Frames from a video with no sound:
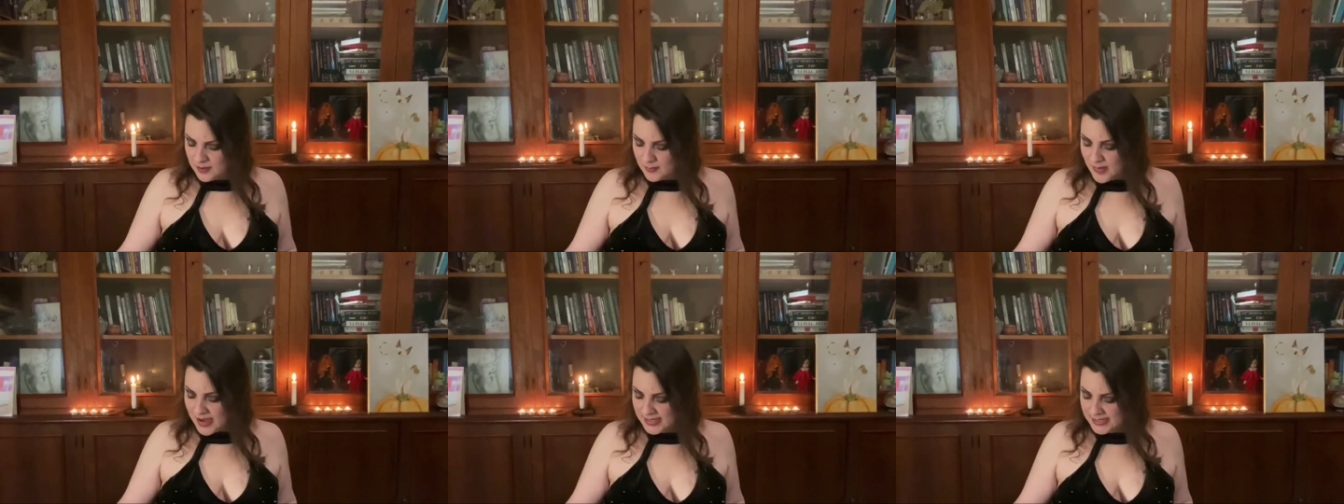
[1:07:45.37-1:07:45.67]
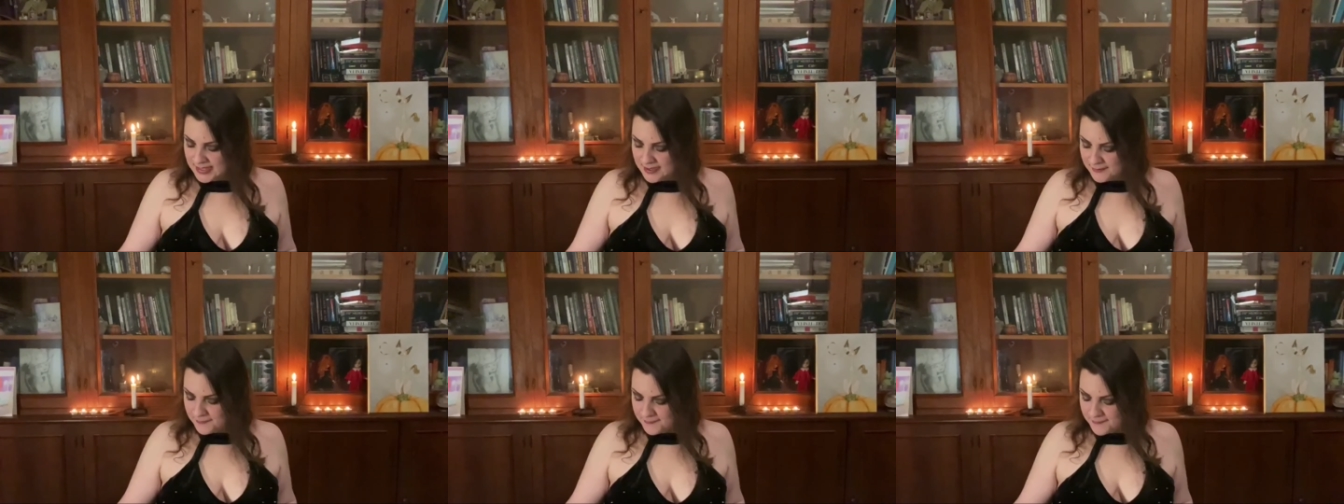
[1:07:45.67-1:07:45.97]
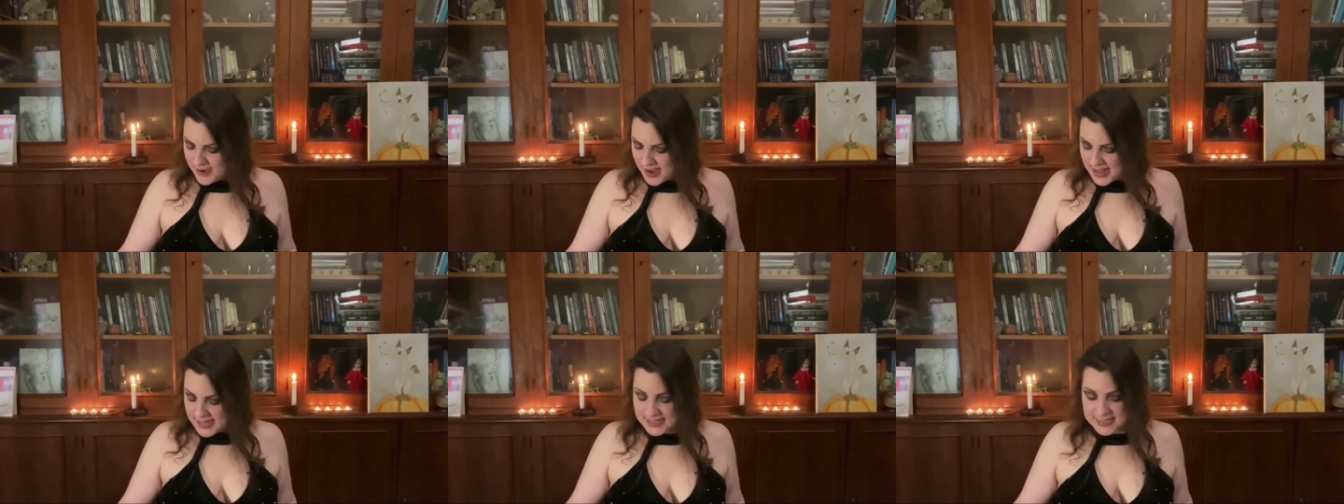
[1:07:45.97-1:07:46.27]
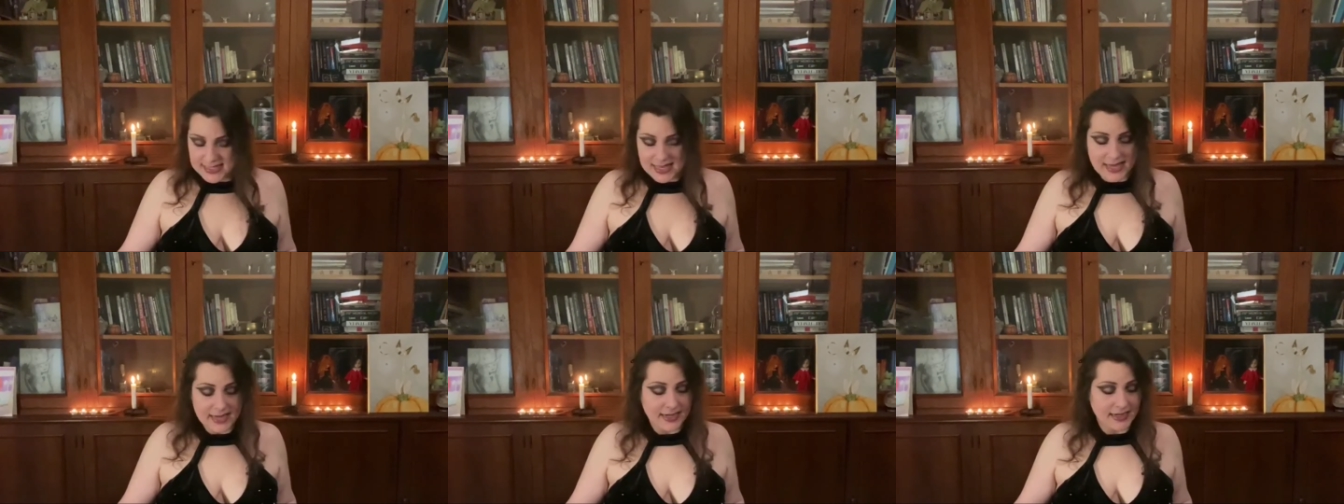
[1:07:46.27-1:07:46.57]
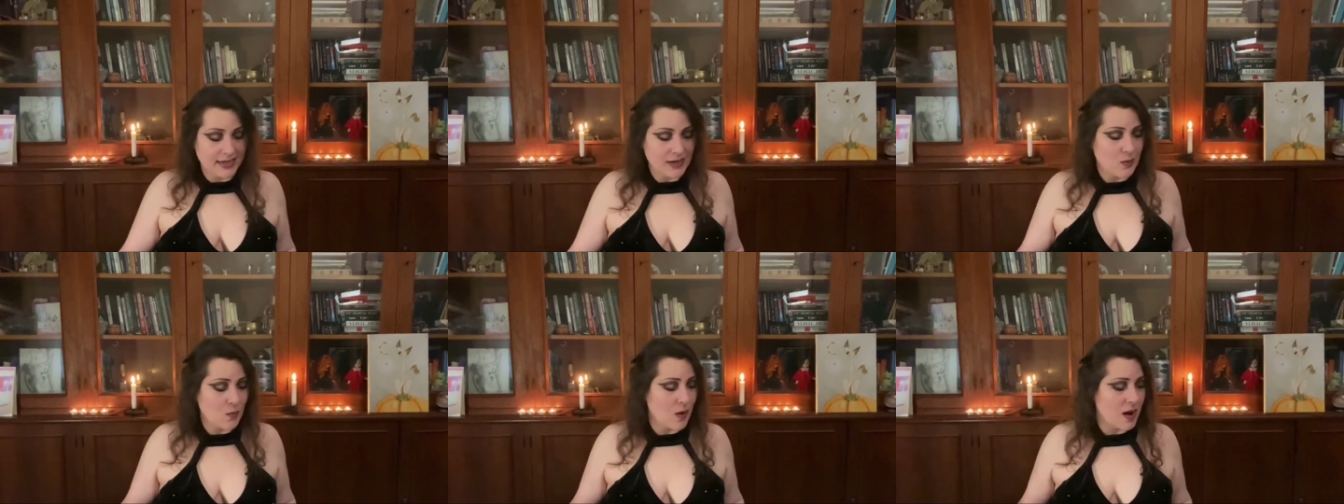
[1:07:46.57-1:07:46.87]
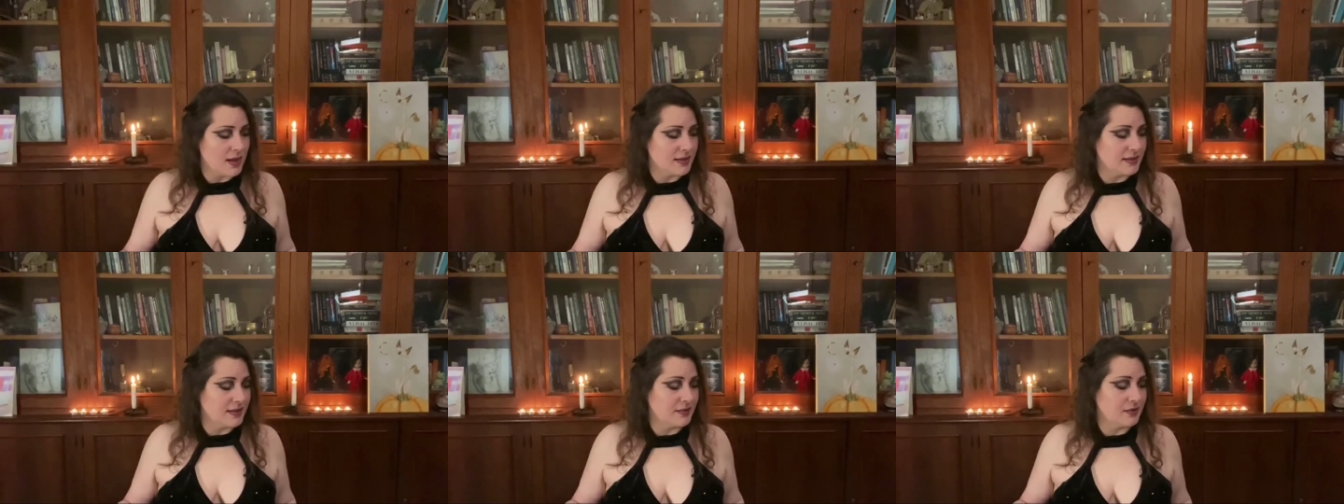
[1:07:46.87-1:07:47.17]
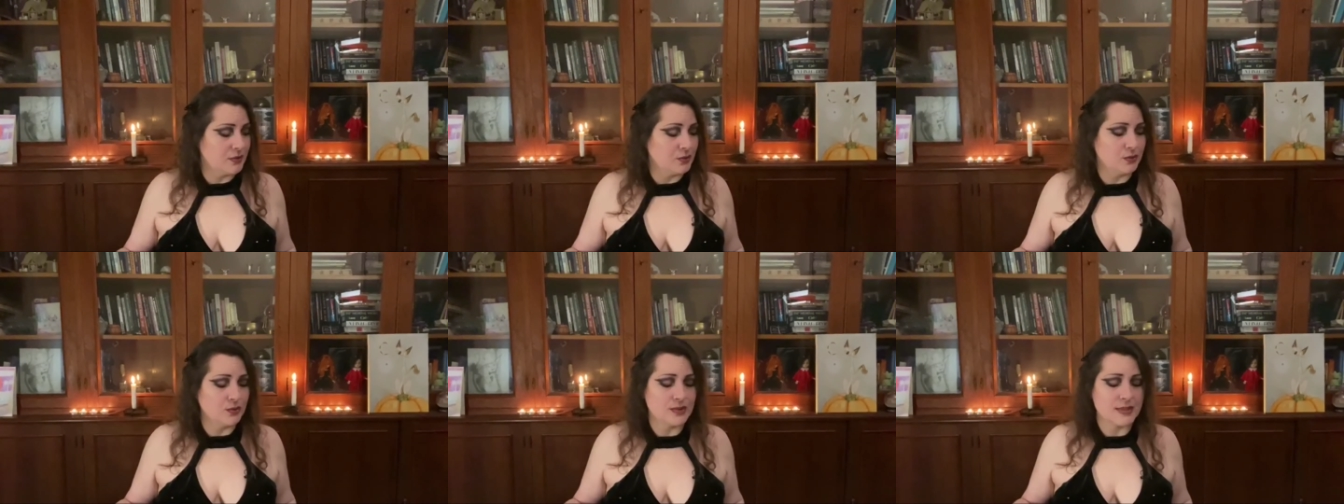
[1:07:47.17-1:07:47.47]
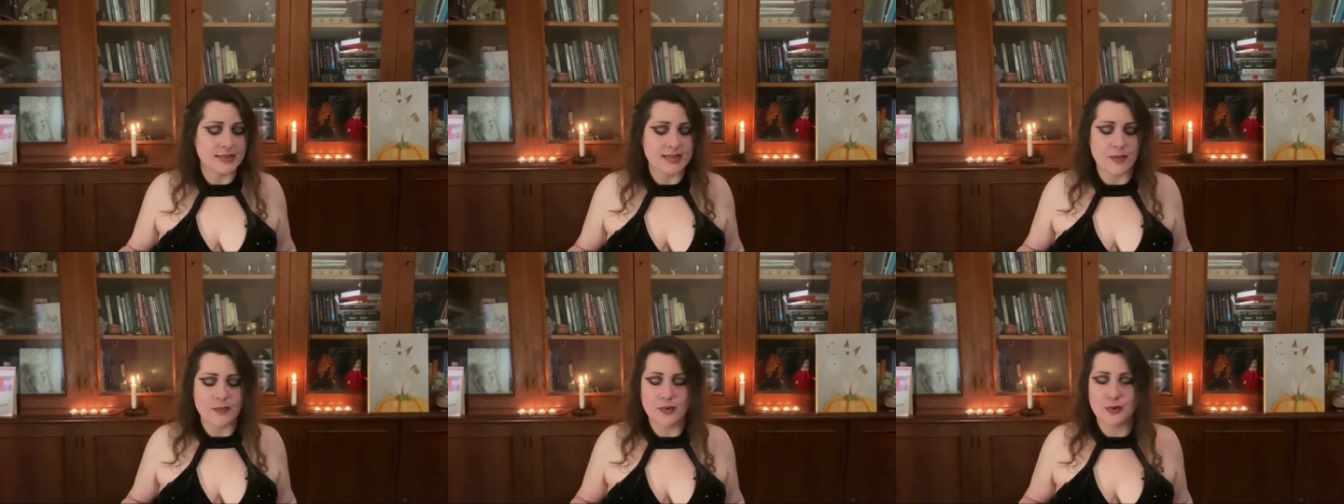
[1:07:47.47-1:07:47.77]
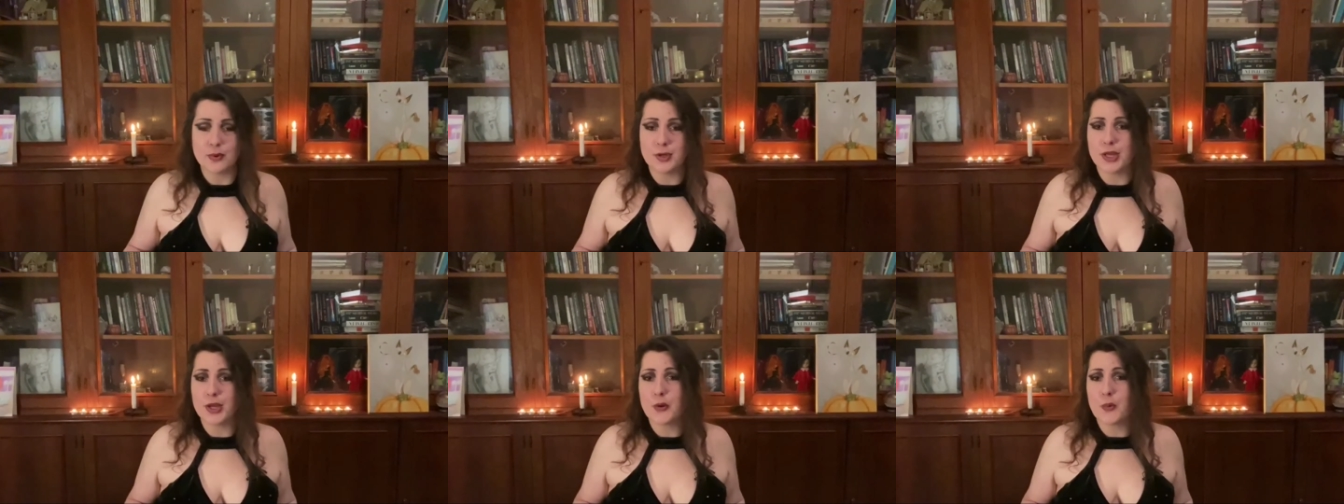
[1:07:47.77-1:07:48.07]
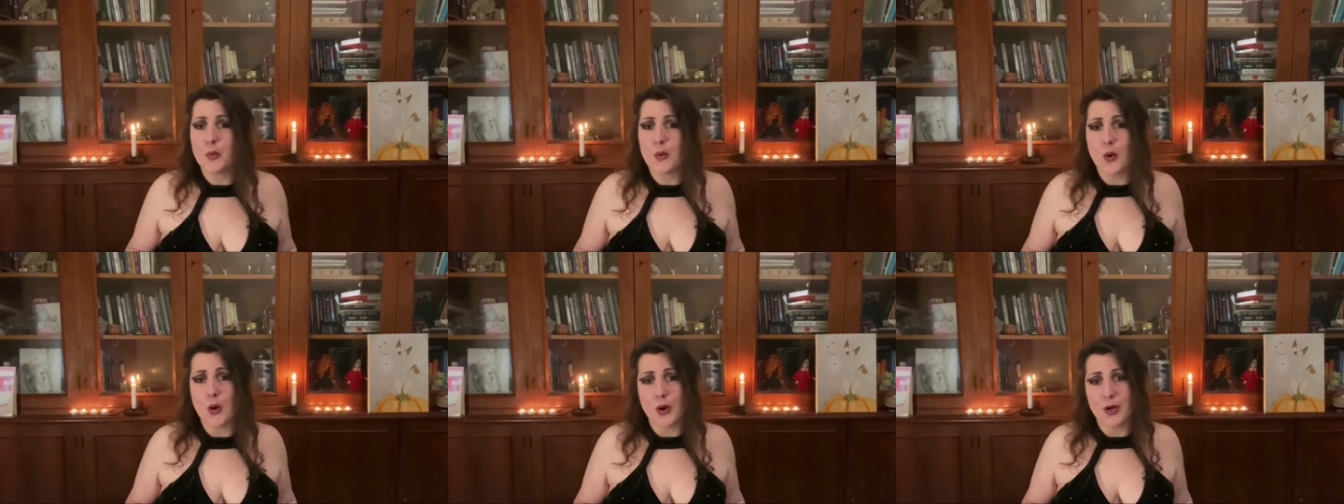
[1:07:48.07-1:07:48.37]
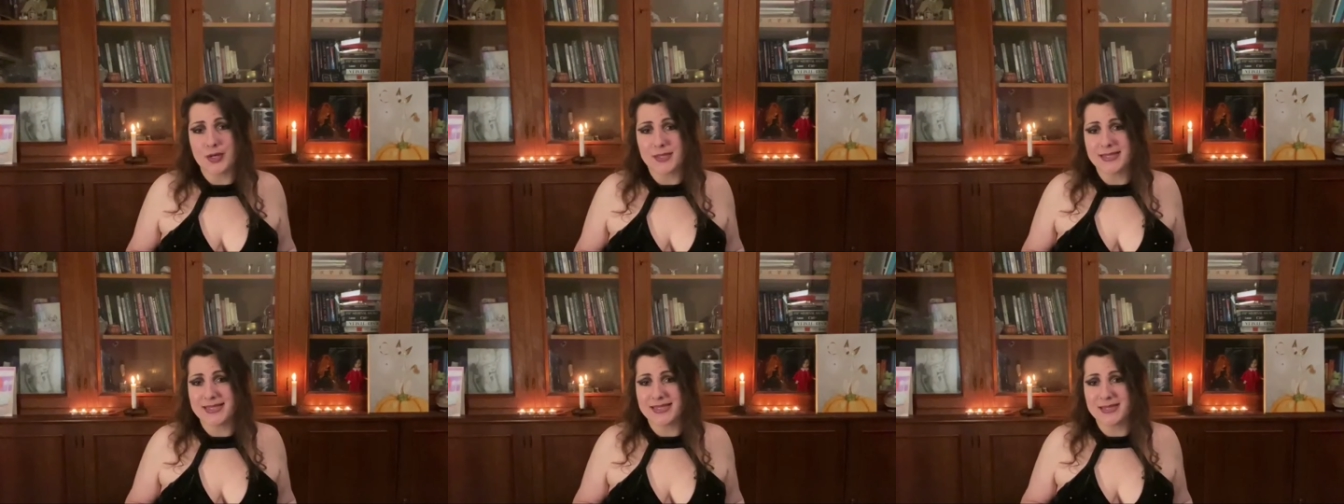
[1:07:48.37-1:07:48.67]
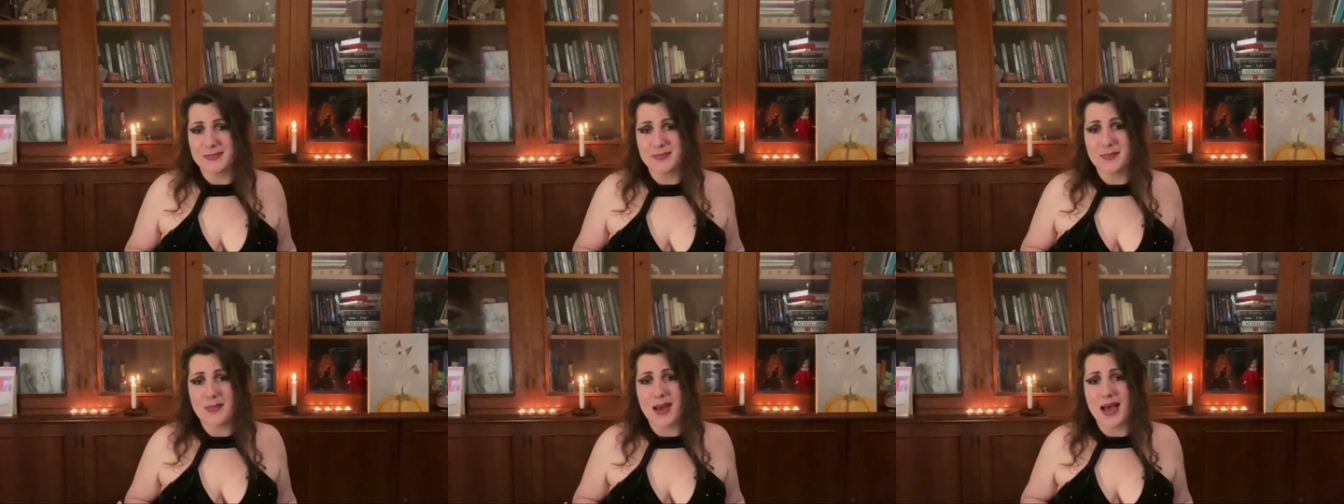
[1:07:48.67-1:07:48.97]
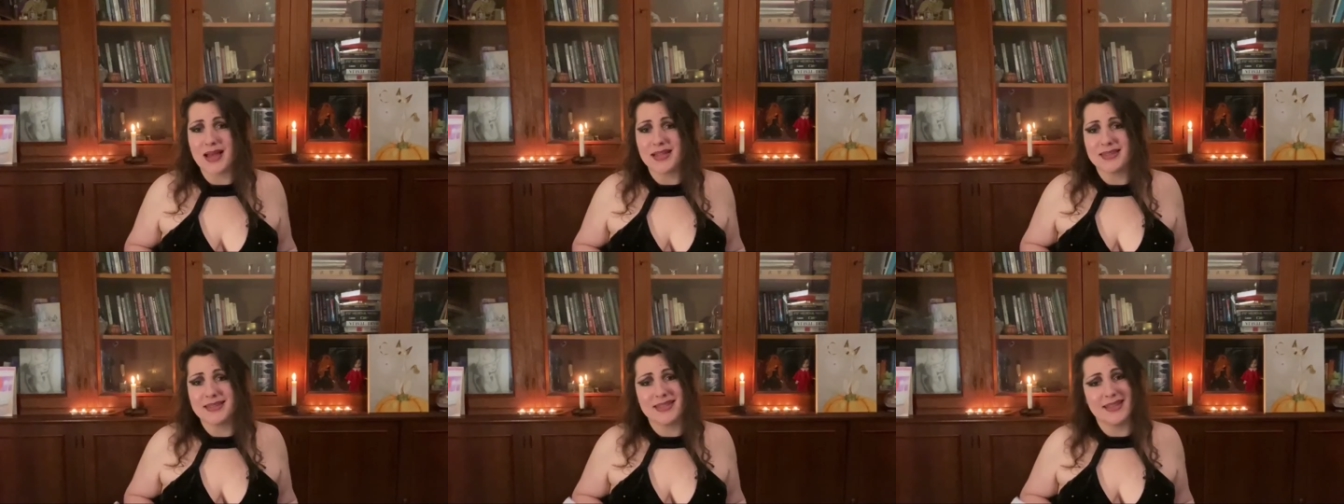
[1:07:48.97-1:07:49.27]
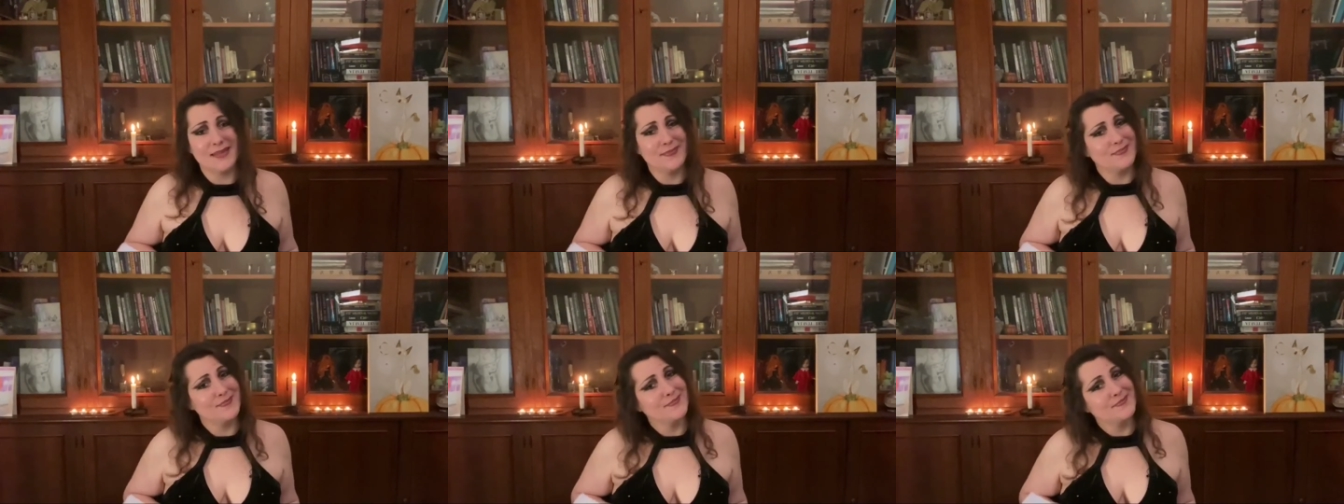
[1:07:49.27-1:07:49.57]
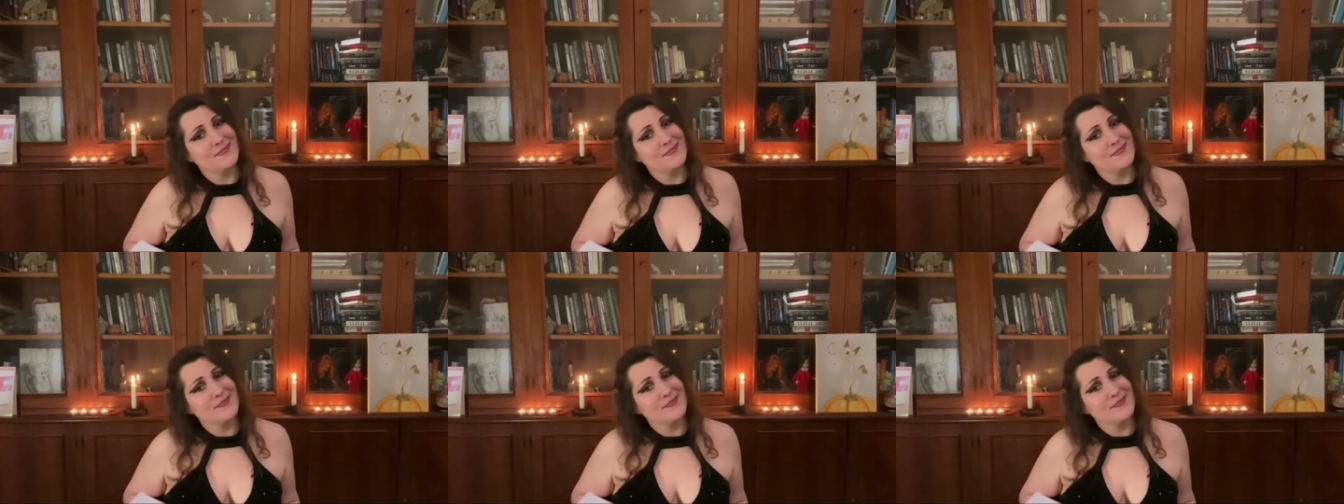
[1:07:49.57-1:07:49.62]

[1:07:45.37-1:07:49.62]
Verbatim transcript: My dear friends, I really wanted to do some runic words, but